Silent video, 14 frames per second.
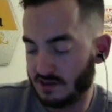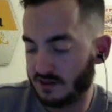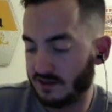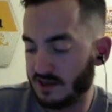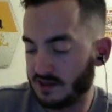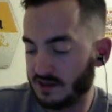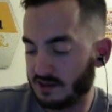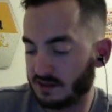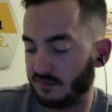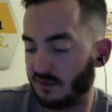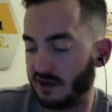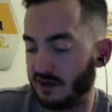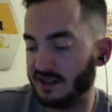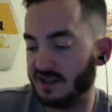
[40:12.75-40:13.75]
next
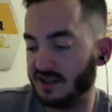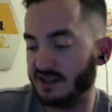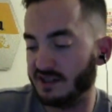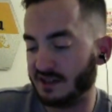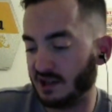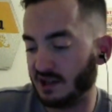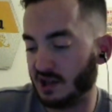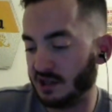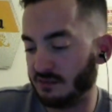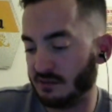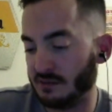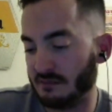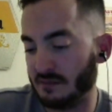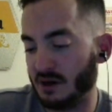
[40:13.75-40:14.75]
fight is a lightweight
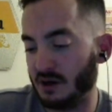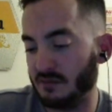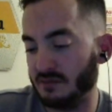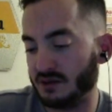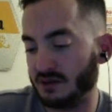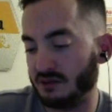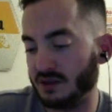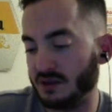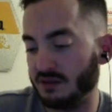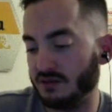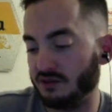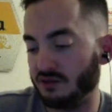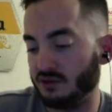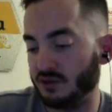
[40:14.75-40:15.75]
bout between
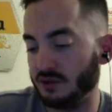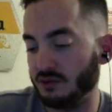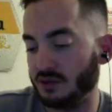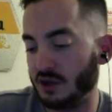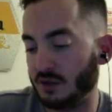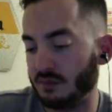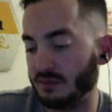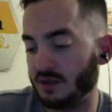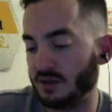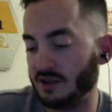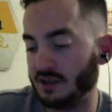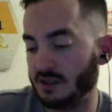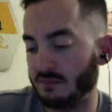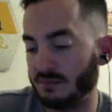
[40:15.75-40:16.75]
Drew Dober
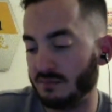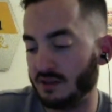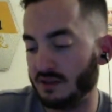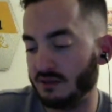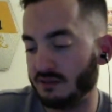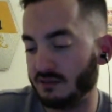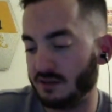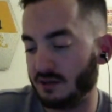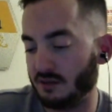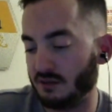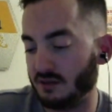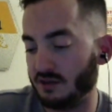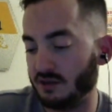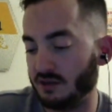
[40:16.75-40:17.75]
and Beneil
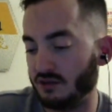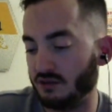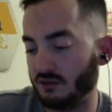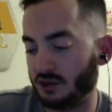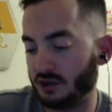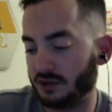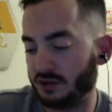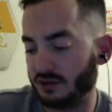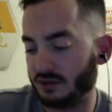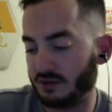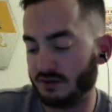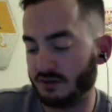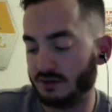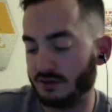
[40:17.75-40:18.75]

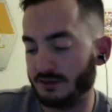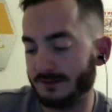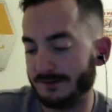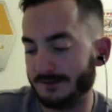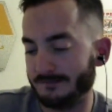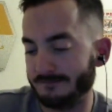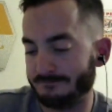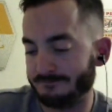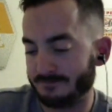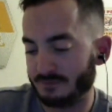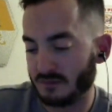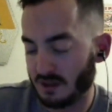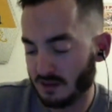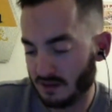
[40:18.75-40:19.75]
Dariush.
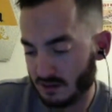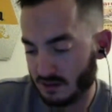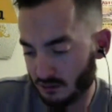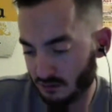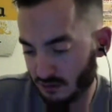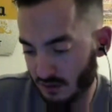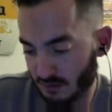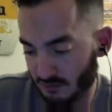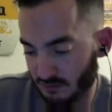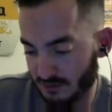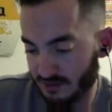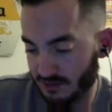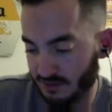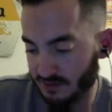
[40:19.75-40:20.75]
Drew Dober
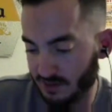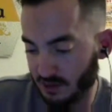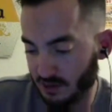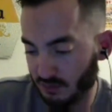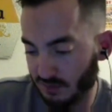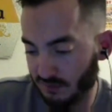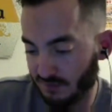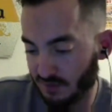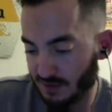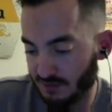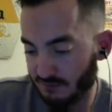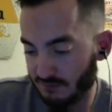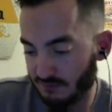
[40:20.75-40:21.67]
is on a 3-fight